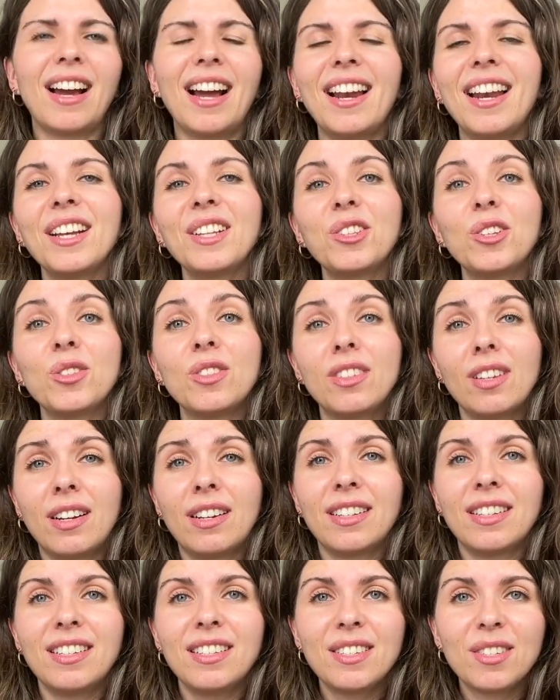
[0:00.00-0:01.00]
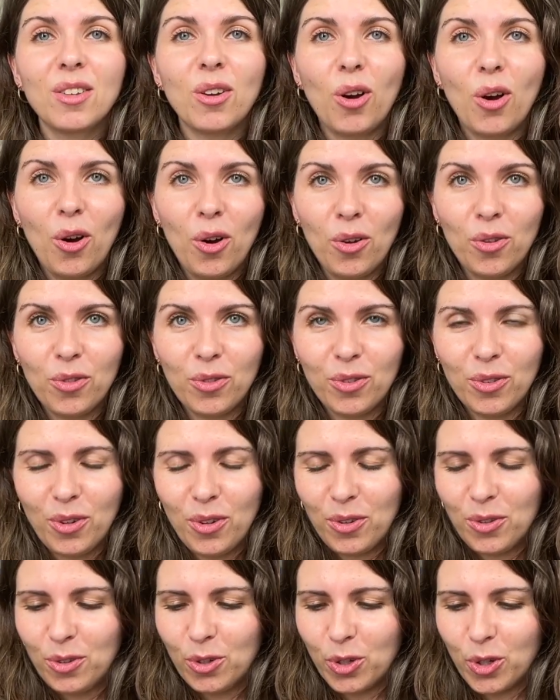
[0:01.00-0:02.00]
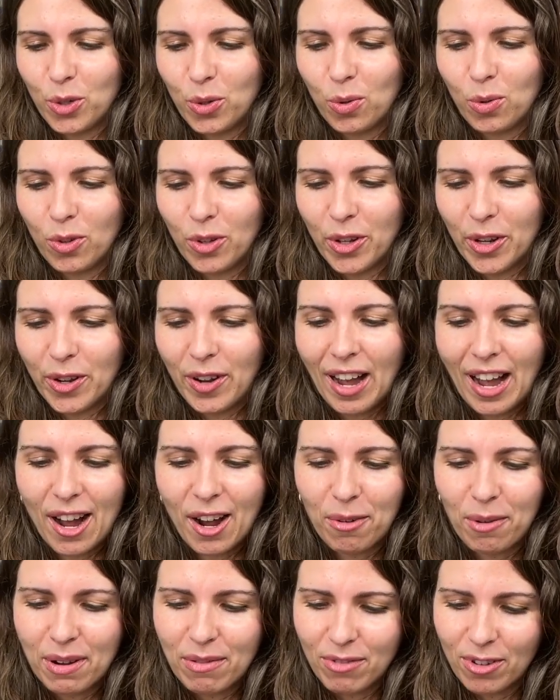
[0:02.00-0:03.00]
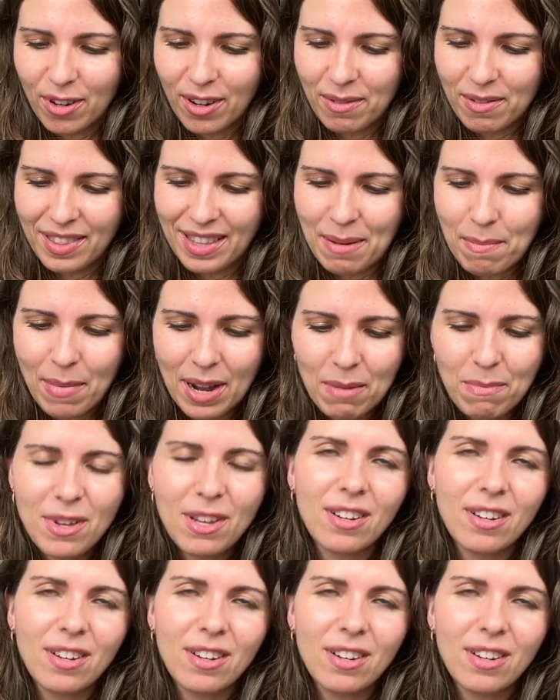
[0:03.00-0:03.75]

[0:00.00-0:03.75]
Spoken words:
I like the ties on the shoulder. However, they might be